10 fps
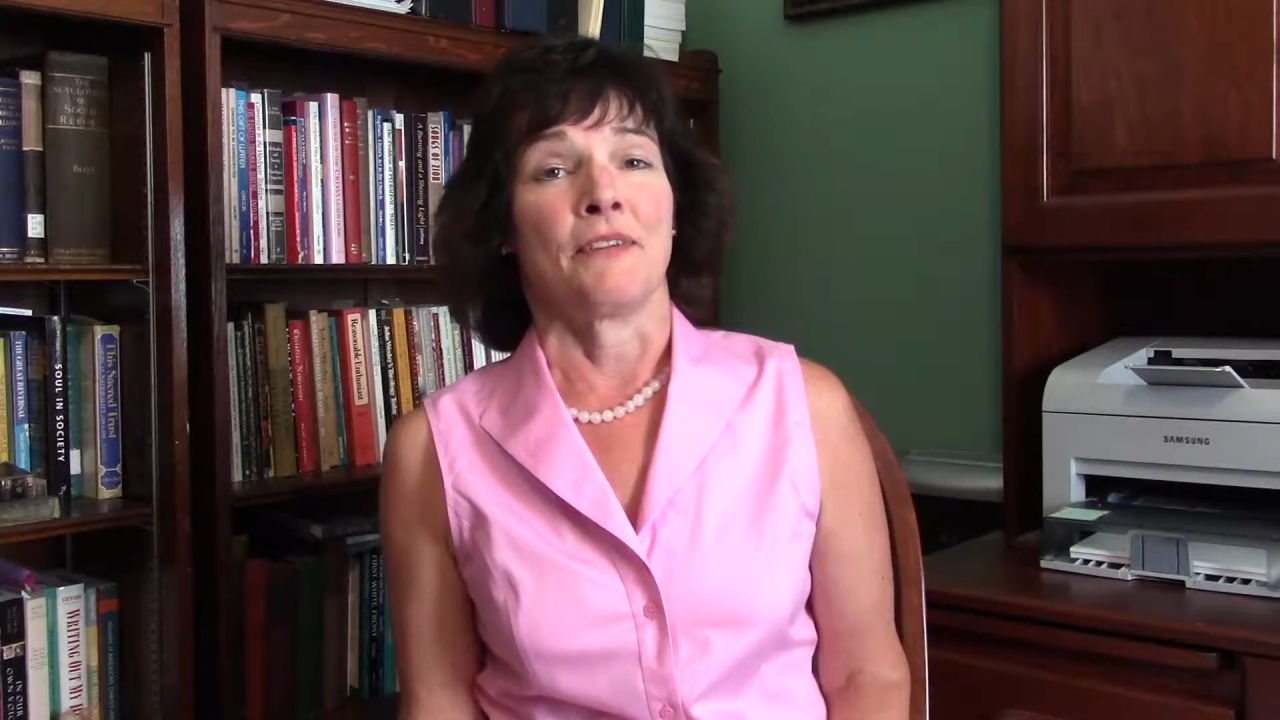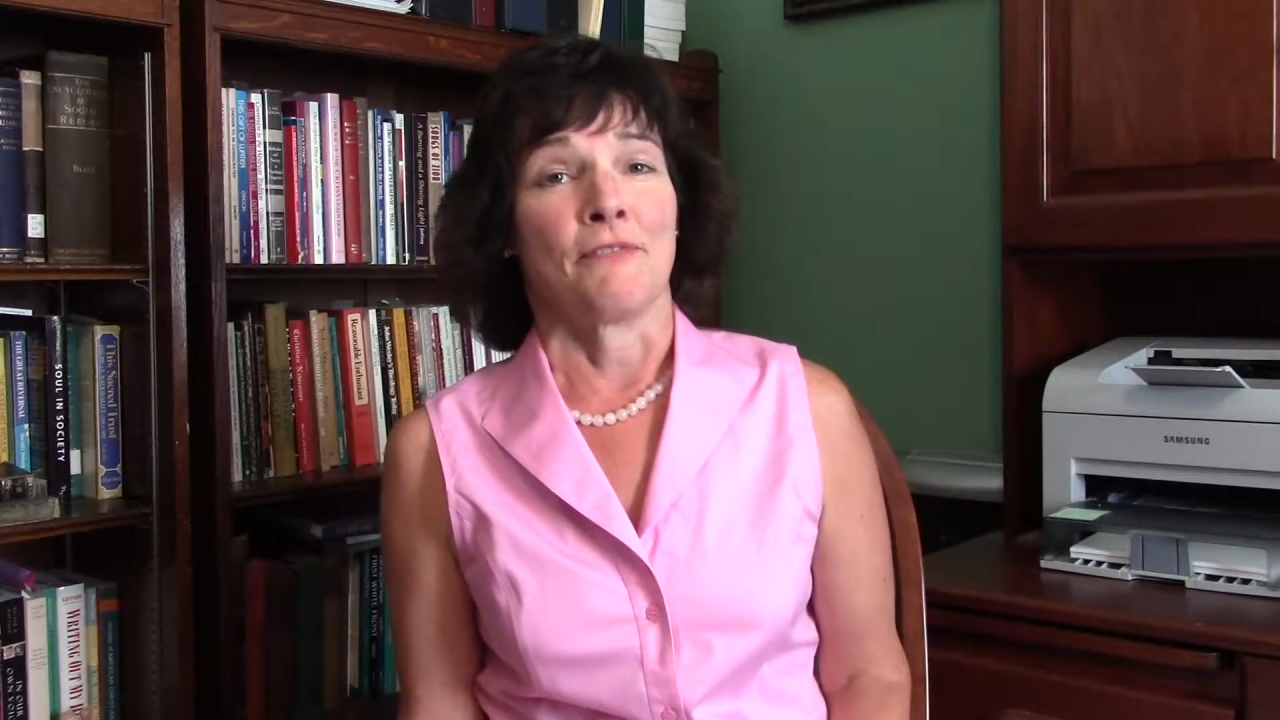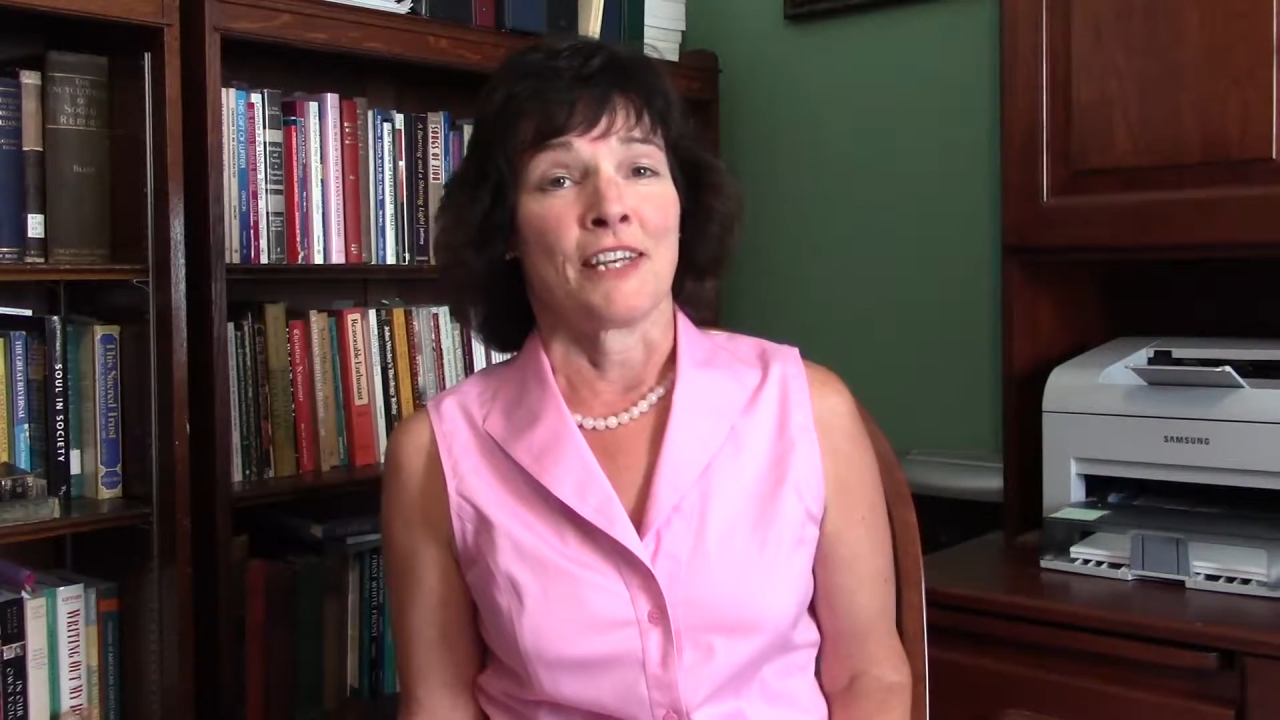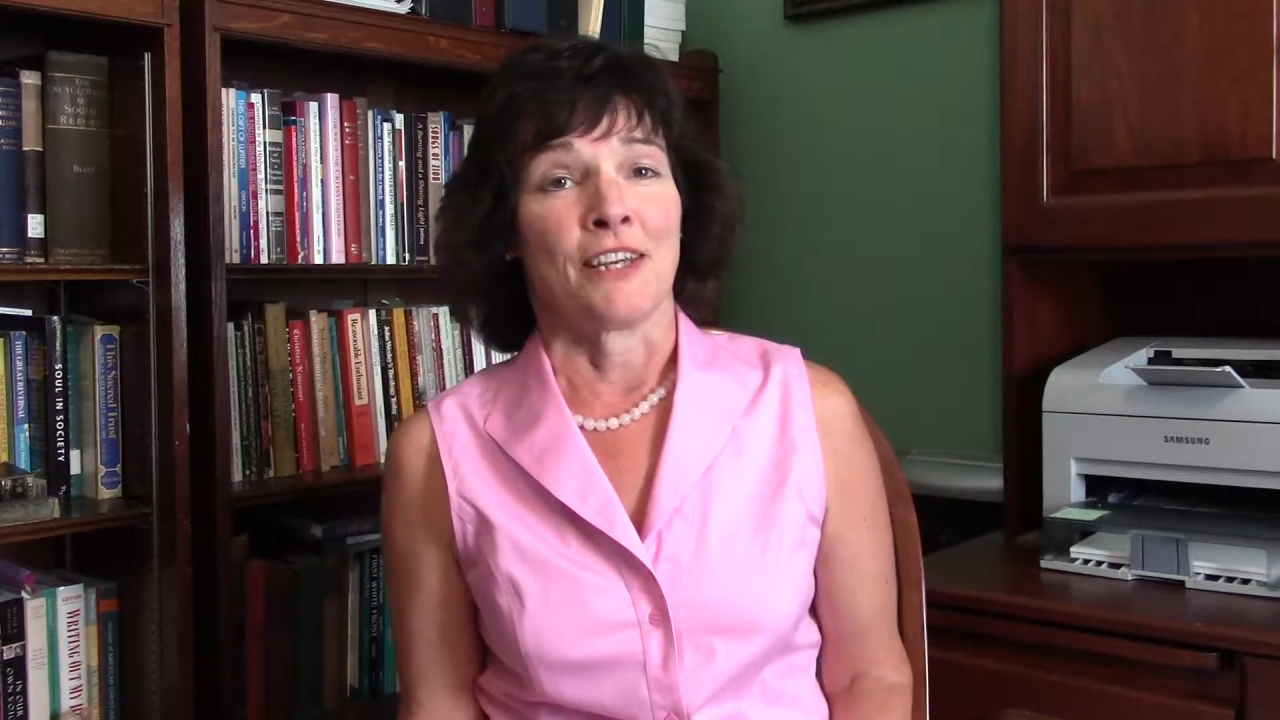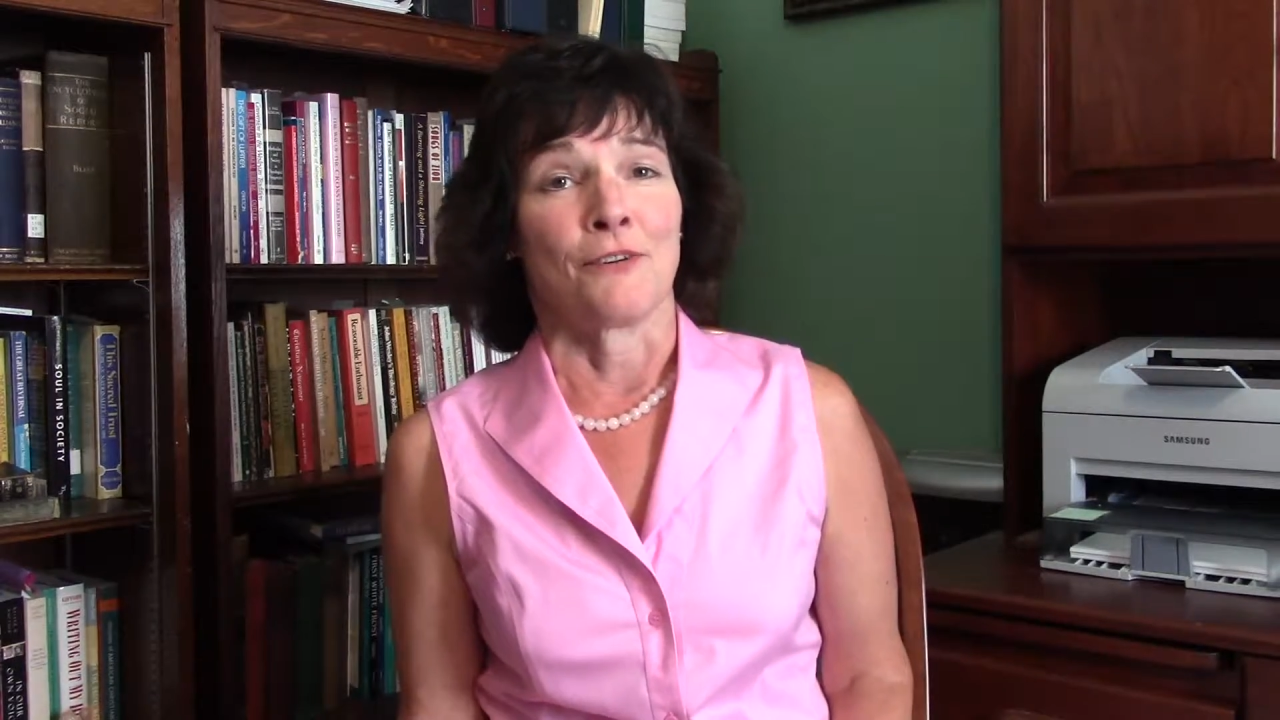
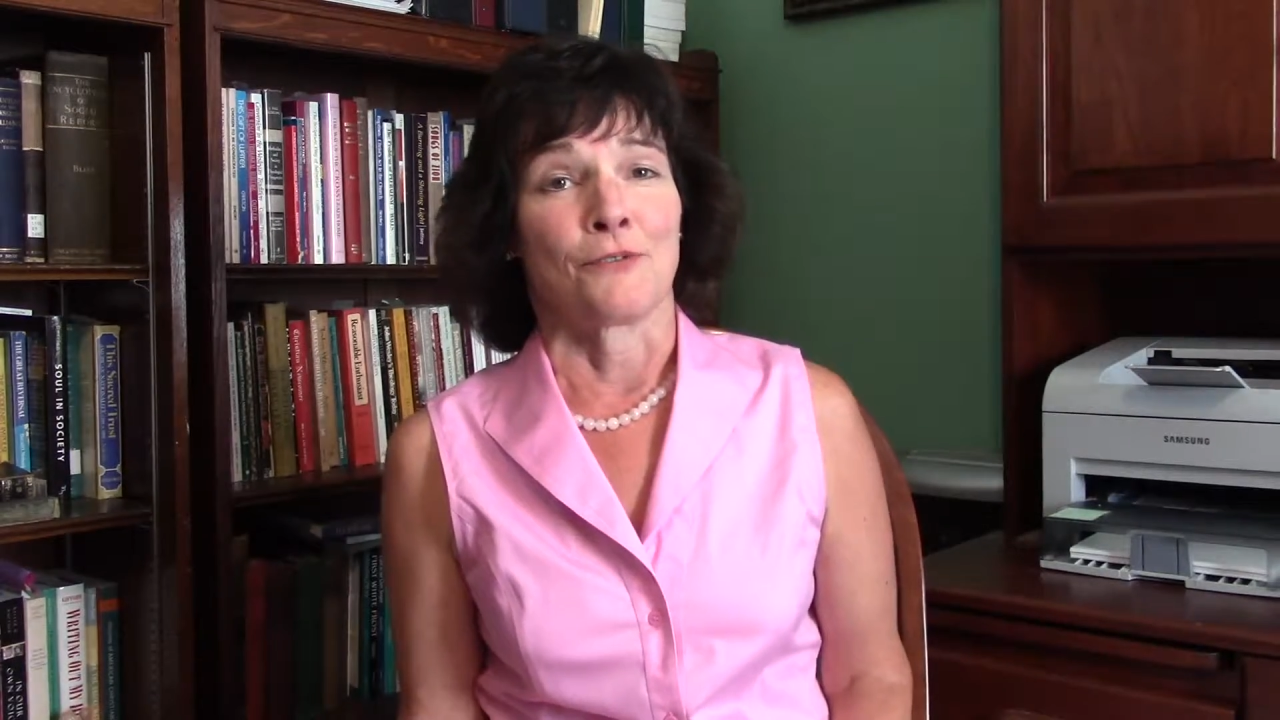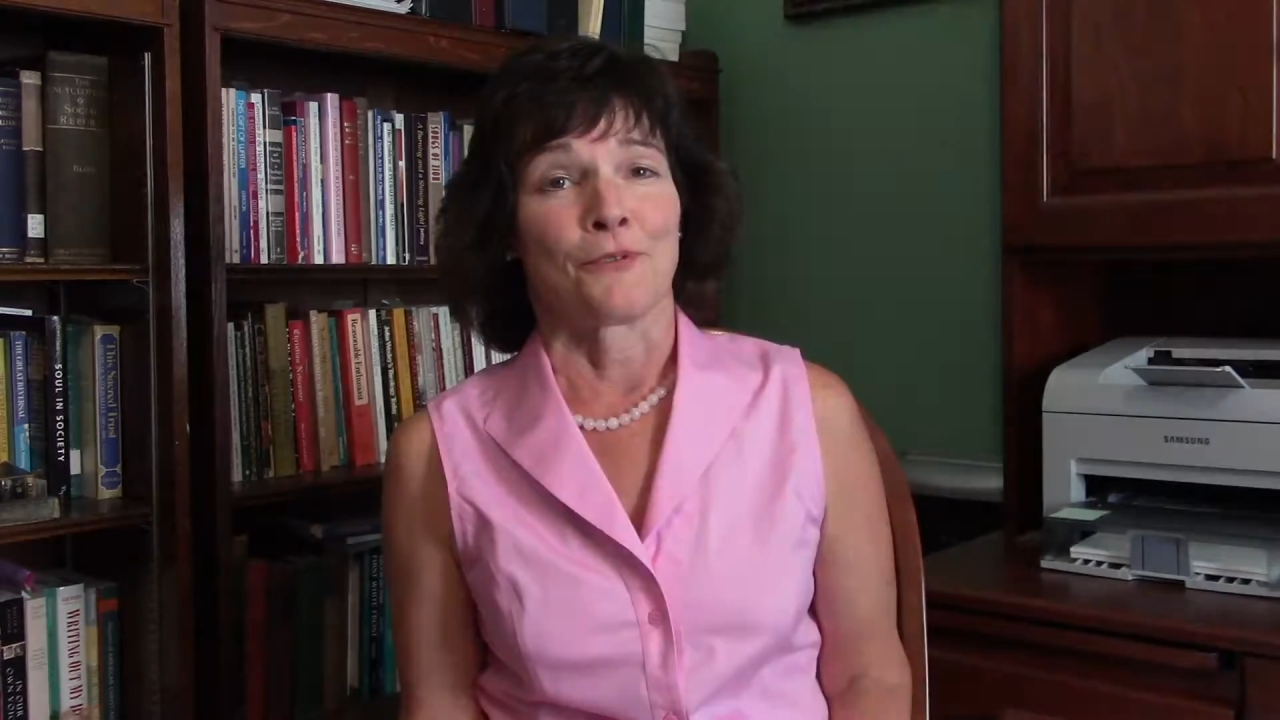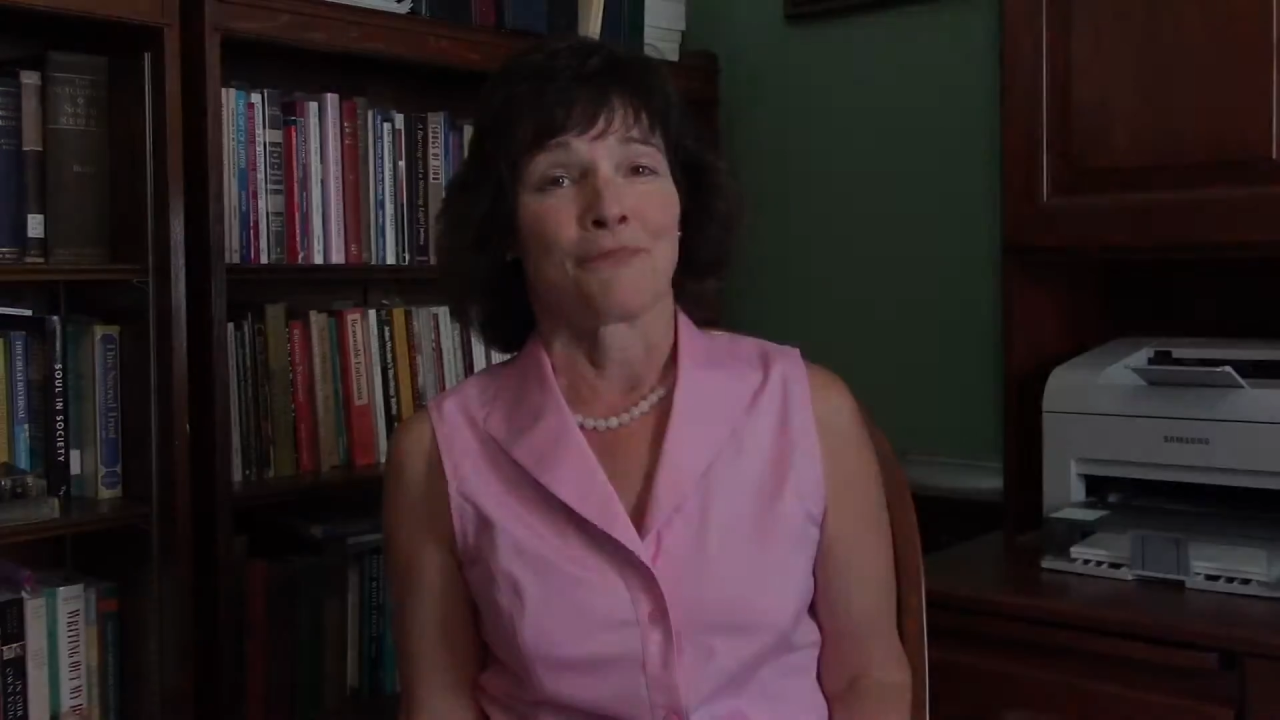videos.